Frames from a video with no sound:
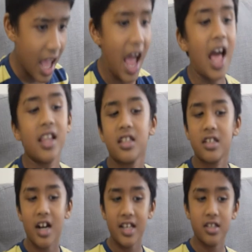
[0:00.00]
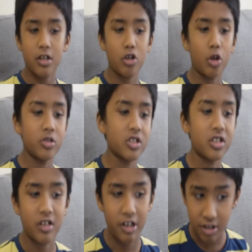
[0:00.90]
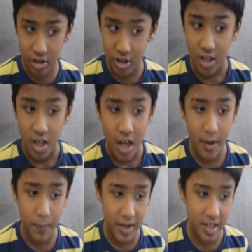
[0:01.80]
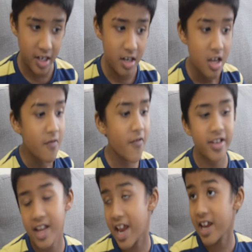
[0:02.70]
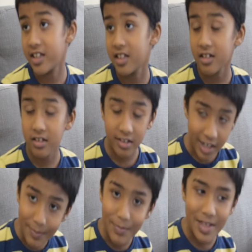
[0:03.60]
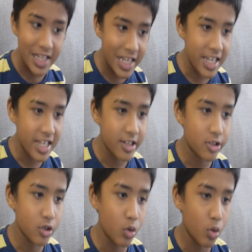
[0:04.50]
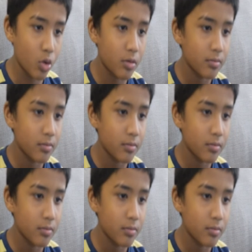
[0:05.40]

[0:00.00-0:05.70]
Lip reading: and the Triceratops in the Cretaceous period, which is 83 million years ago,